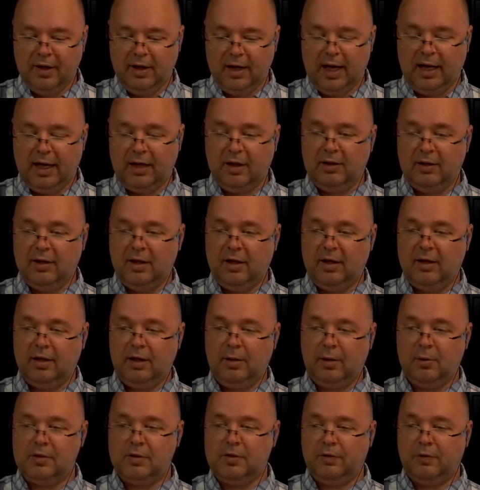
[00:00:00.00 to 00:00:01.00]
I could tell
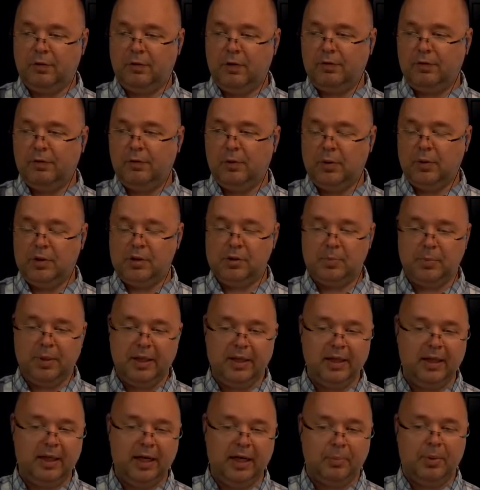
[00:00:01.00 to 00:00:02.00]
that it was a 4-for-1
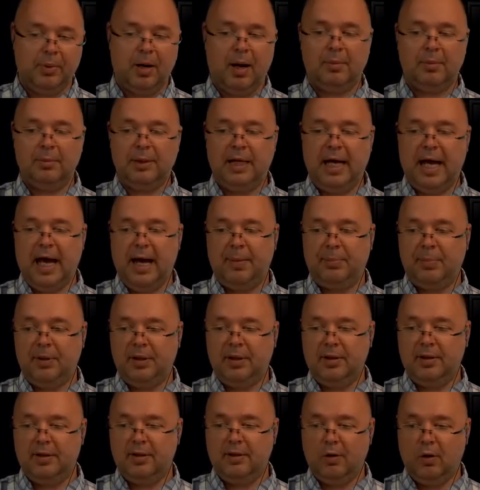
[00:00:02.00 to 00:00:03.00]
split, and it probably
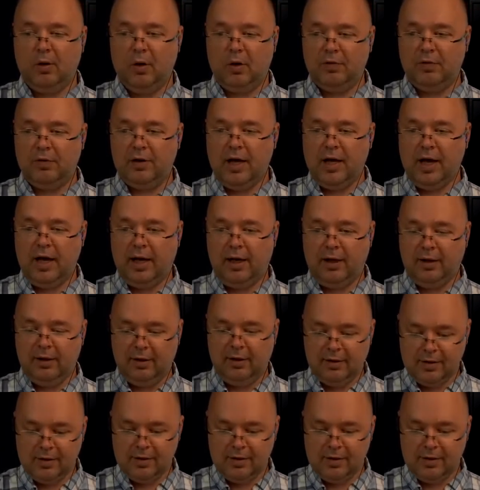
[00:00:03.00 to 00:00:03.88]
happened overnight.